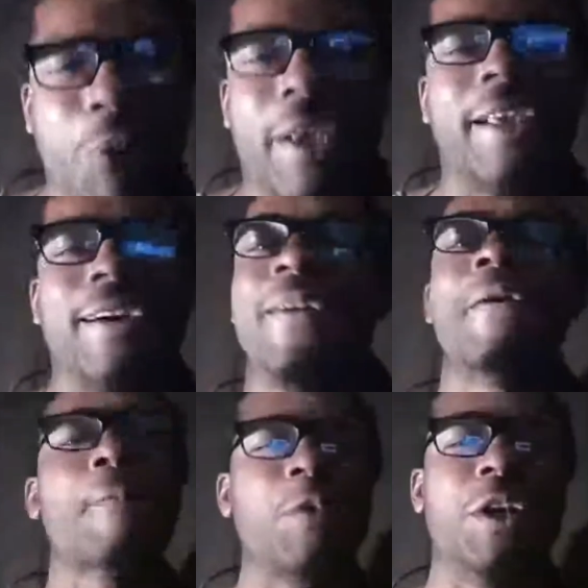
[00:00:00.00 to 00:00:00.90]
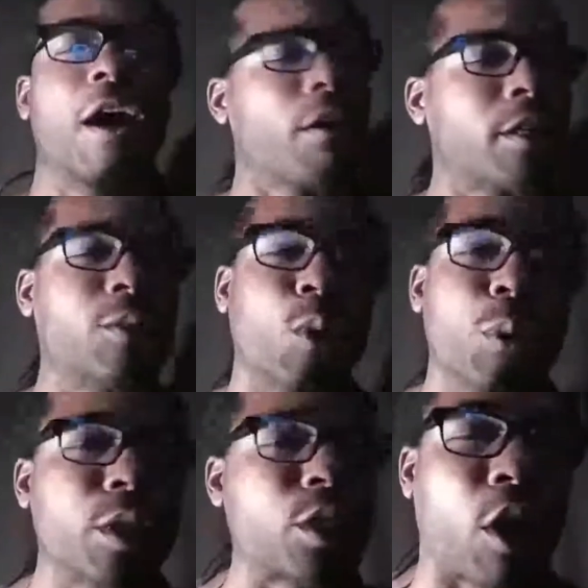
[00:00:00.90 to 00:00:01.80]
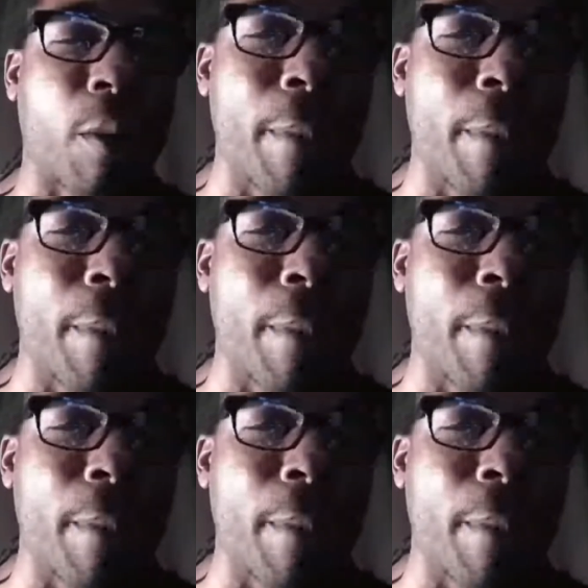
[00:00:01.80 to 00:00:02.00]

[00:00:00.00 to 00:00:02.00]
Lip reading: well, because we was talking